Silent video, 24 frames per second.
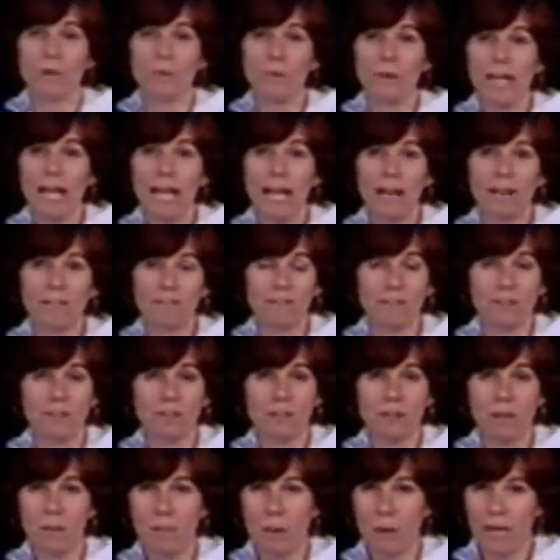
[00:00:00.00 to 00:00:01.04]
that we have
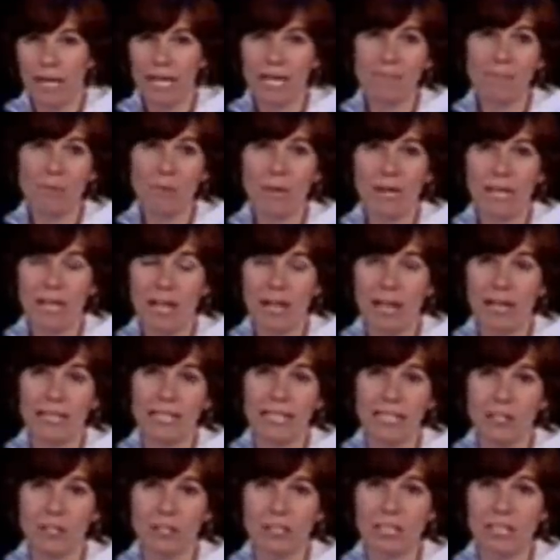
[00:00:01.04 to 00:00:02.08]
about 8.9
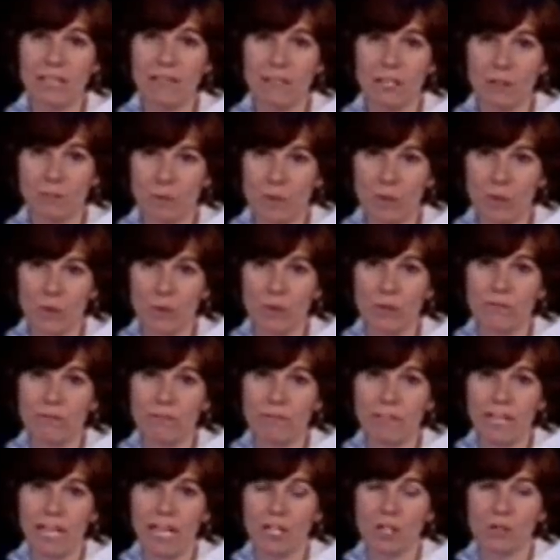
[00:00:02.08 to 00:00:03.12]
years left in reserve
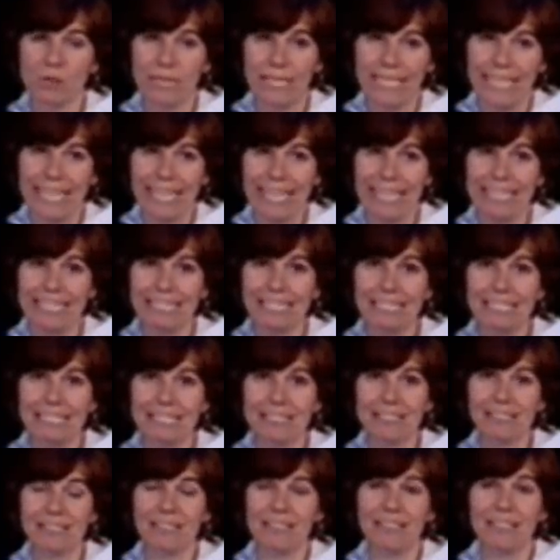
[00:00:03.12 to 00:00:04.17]
of natural gas,
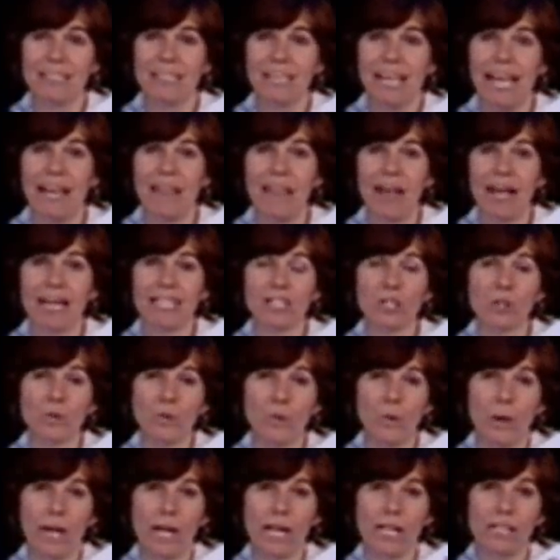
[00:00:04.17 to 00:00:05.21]
and that's
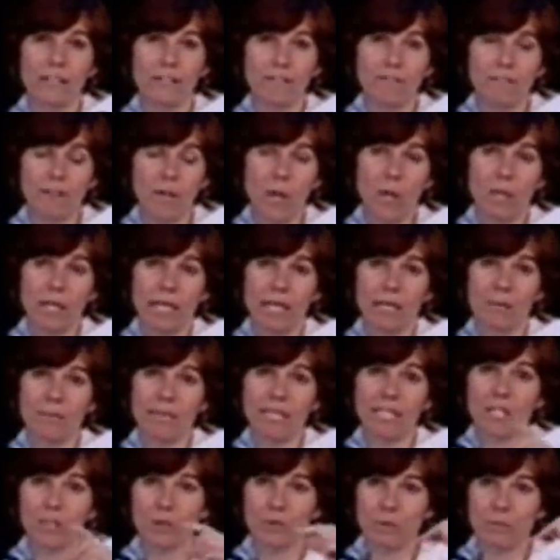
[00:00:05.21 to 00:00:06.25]
quickly falling
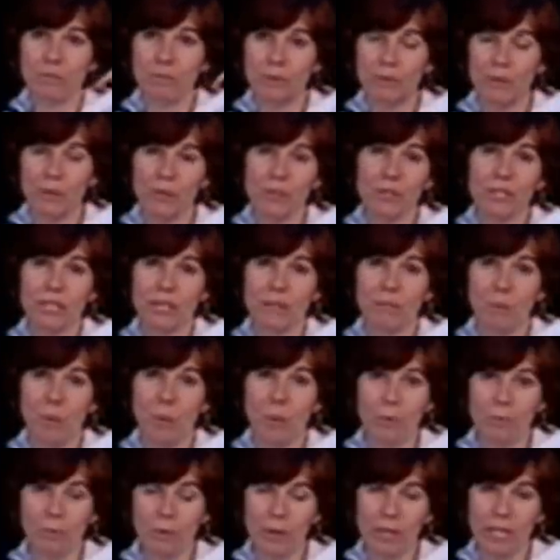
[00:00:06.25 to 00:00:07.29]
because we're producing
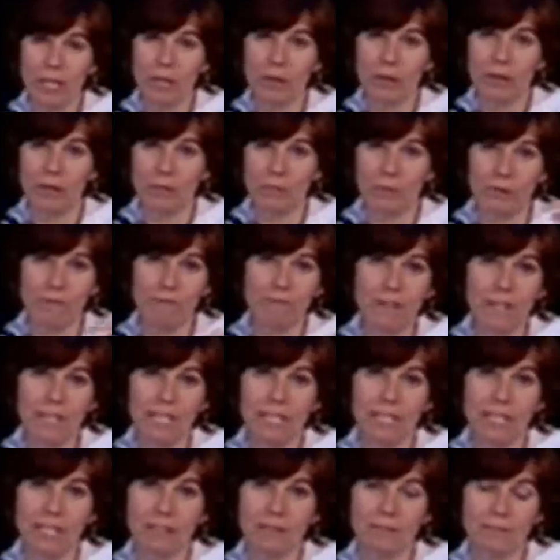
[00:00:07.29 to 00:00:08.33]
more per year than we're
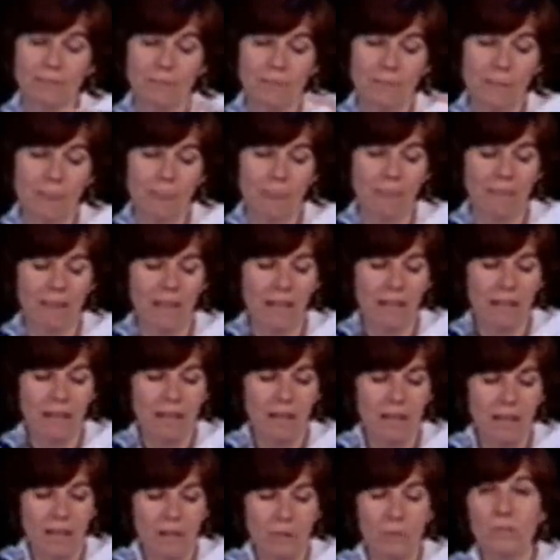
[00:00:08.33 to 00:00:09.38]
finding.
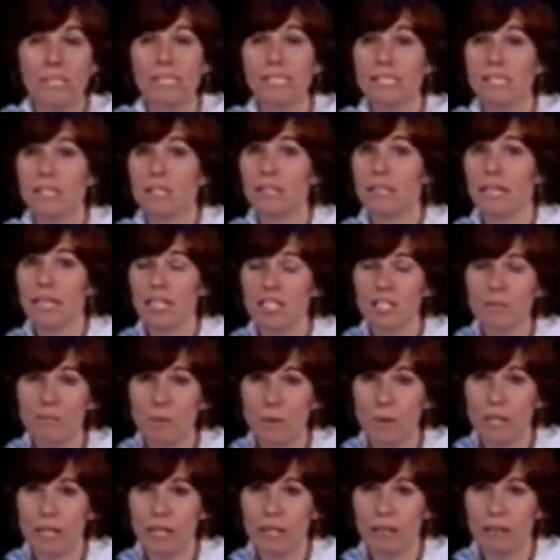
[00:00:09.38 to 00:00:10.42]
We're still
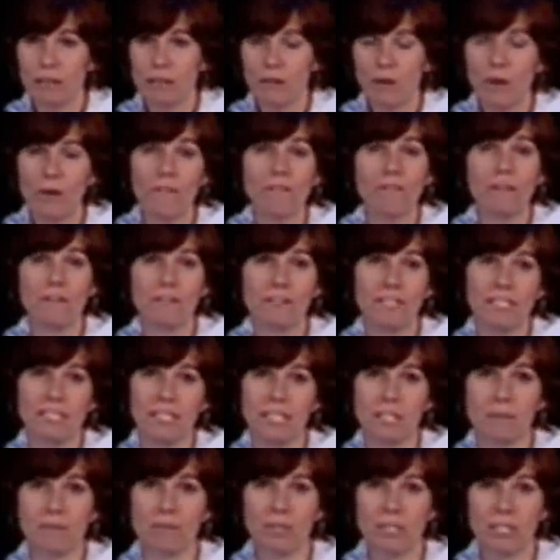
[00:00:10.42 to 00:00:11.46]
exporting
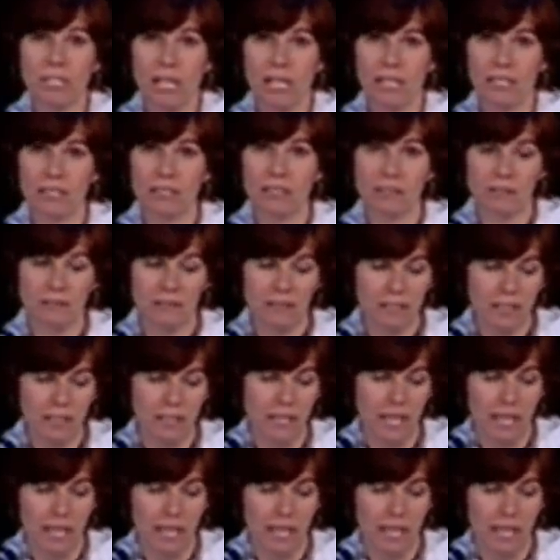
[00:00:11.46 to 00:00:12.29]
56% to the